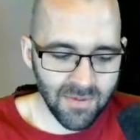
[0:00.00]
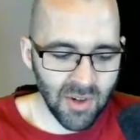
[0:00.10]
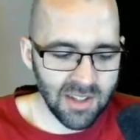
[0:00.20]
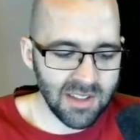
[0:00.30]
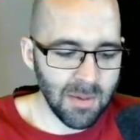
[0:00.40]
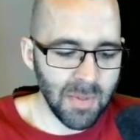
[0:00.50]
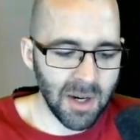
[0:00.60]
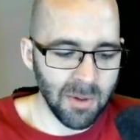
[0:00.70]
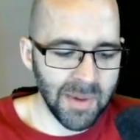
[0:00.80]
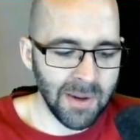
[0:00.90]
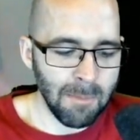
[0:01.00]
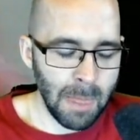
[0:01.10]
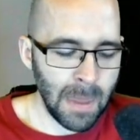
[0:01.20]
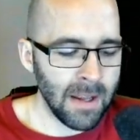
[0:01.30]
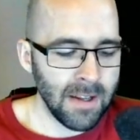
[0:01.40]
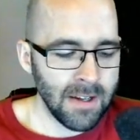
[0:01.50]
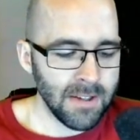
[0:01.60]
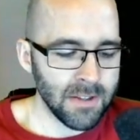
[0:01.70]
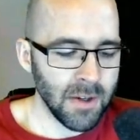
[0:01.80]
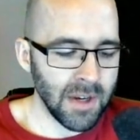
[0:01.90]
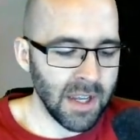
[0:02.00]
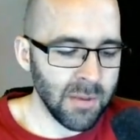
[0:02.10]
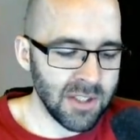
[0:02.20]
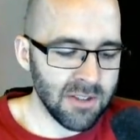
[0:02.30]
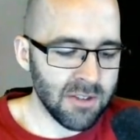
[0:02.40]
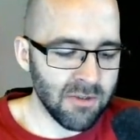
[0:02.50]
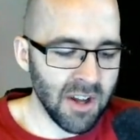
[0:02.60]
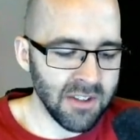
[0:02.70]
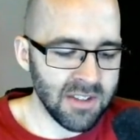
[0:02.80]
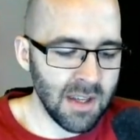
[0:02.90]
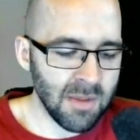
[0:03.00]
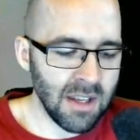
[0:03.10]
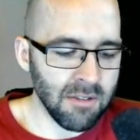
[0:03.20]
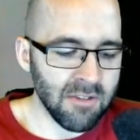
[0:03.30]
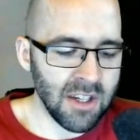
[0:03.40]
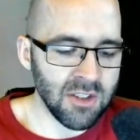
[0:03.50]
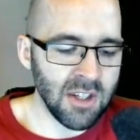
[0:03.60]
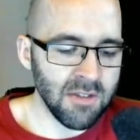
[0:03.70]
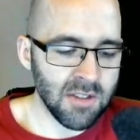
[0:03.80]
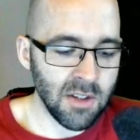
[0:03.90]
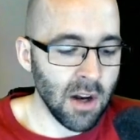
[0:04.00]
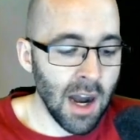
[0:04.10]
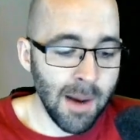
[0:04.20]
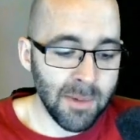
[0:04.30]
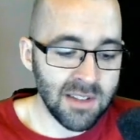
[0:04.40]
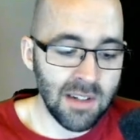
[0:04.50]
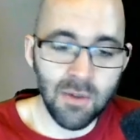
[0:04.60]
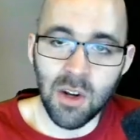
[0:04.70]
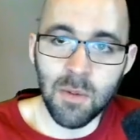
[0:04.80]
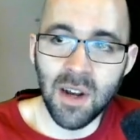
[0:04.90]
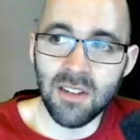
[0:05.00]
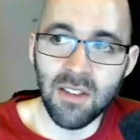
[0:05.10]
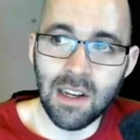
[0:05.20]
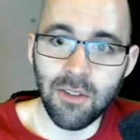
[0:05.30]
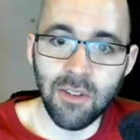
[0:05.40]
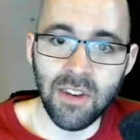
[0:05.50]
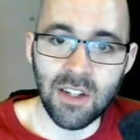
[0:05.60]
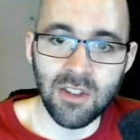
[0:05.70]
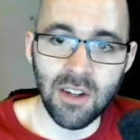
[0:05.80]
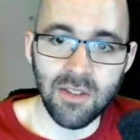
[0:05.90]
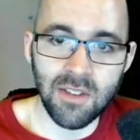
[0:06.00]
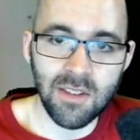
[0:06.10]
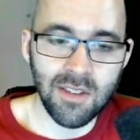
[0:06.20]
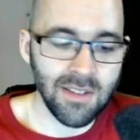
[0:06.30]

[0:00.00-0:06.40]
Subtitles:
Or at least a bigger b. So again, we just follow the same thing. Phase shift, opposite of what you might think for phase shift.